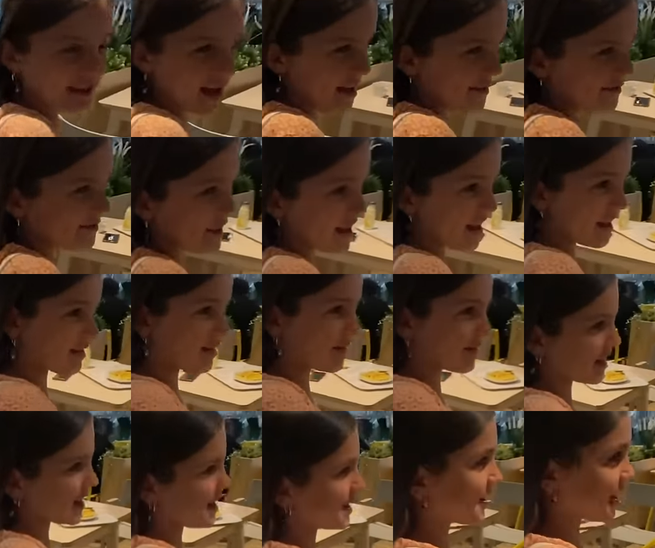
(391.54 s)
cafe
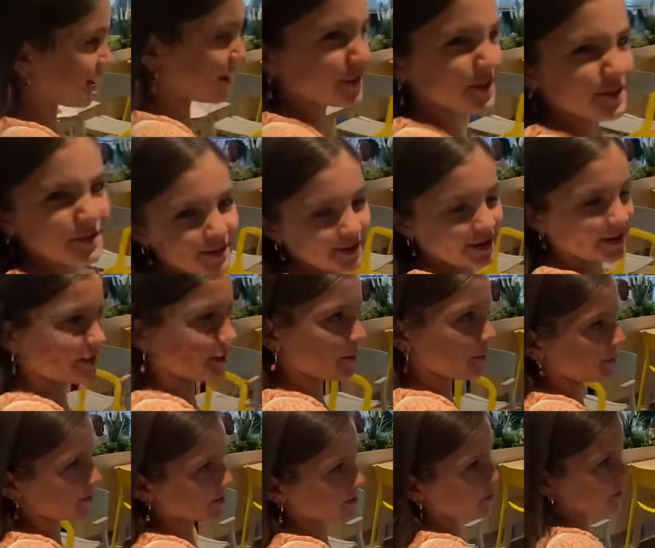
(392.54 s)
thing. I don't really
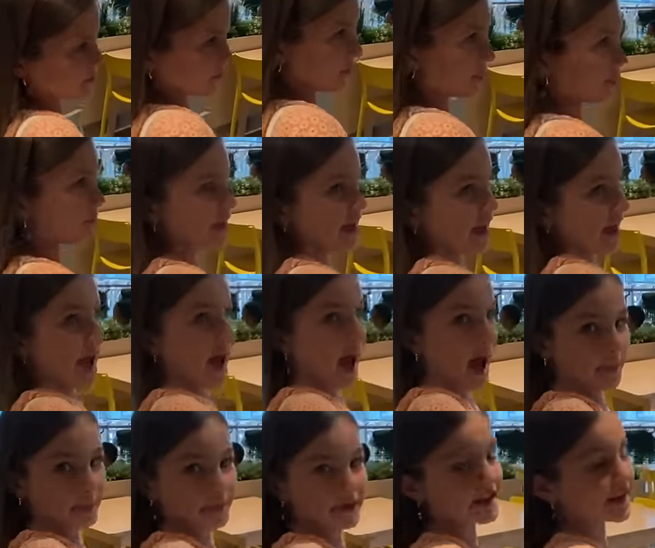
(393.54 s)
know what it's called.
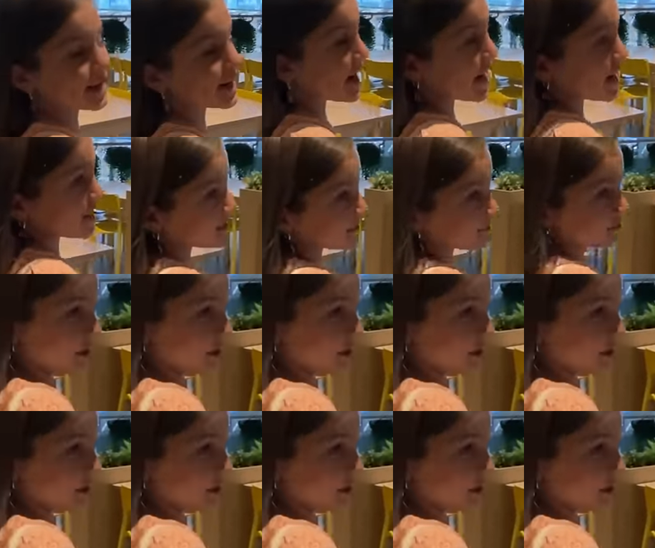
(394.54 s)
I'm going to get some